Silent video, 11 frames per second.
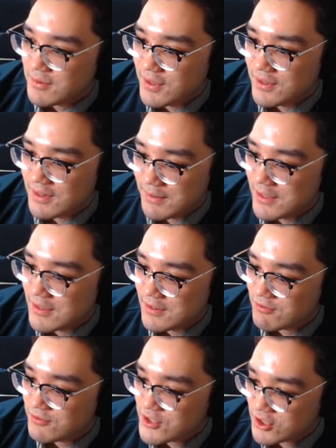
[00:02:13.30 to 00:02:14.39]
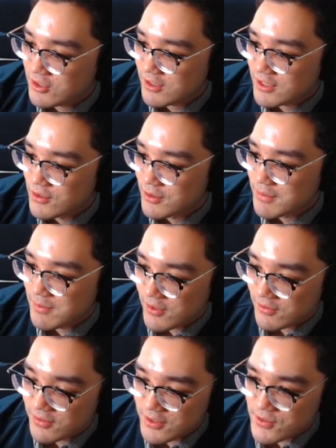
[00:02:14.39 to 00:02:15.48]
Well, I mean, surely you remember the
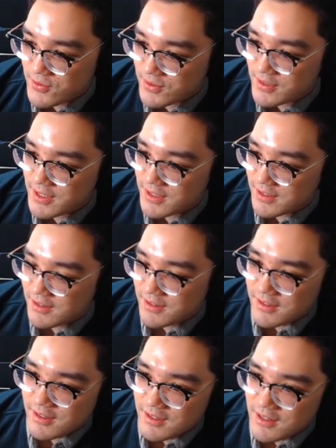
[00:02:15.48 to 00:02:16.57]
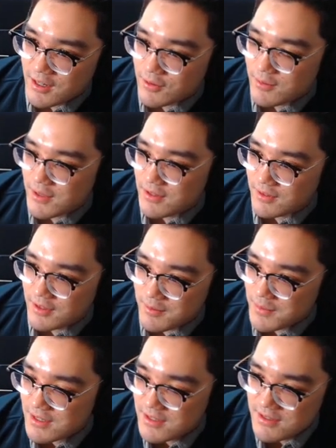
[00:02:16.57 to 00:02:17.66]
first one, right? I want to be the very
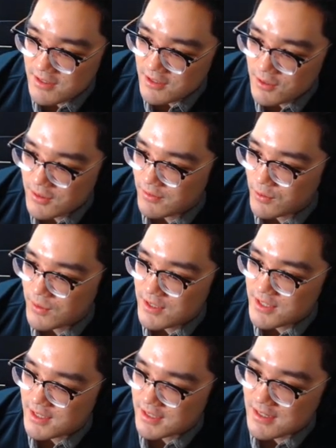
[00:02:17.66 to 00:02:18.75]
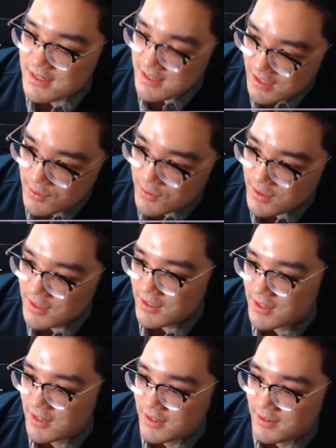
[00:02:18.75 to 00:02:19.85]
best that no one ever was. And then the second one,
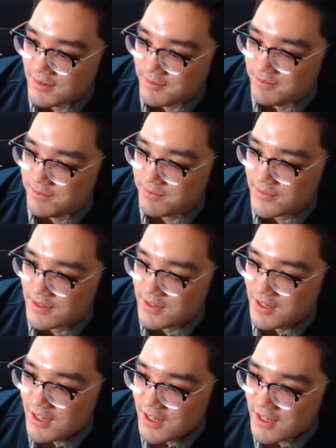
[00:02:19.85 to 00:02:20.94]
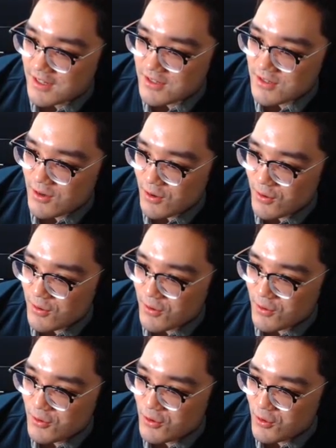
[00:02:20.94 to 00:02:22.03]
um, it's a
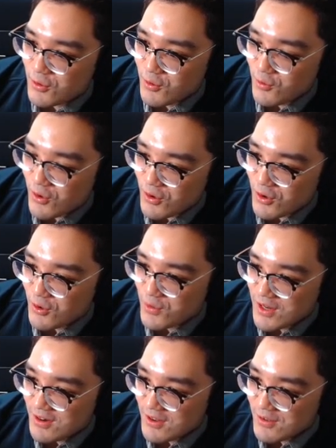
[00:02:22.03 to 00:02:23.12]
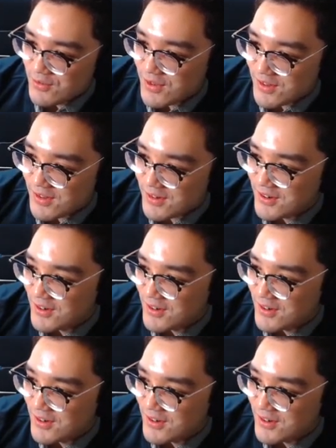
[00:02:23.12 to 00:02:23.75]
whole new world we live in.